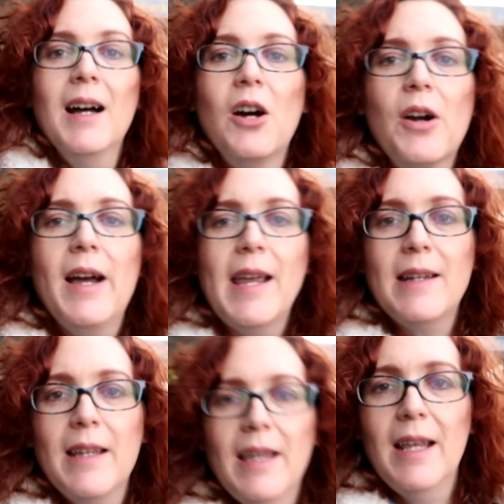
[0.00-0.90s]
All
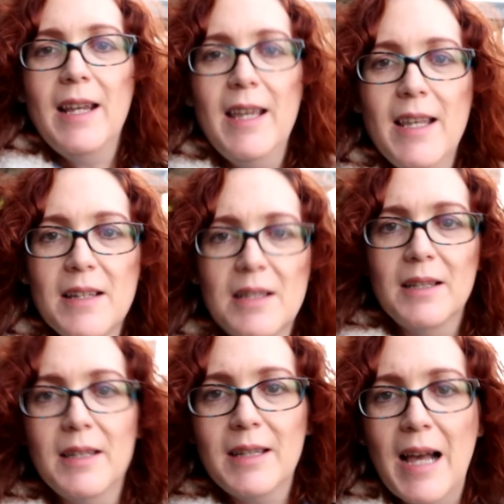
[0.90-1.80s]
right, it is
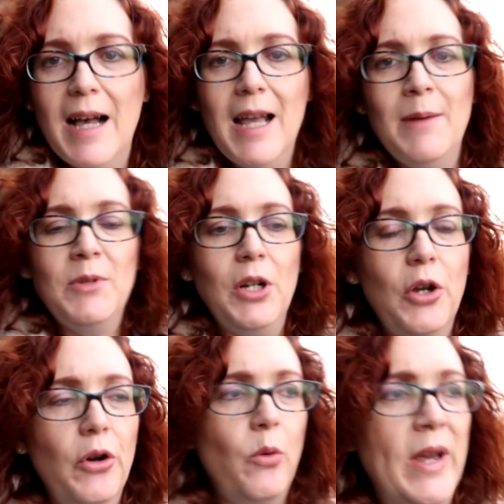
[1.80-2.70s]
time to
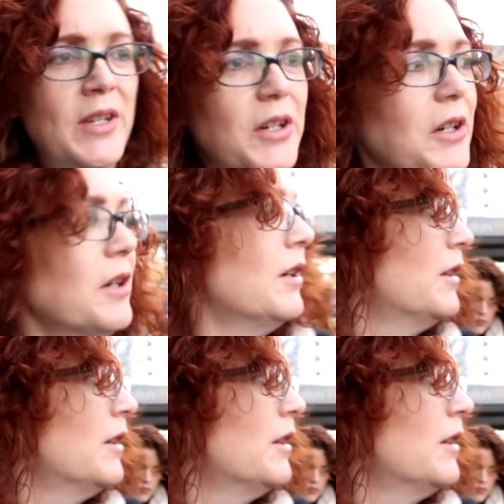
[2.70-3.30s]
go to Windsor.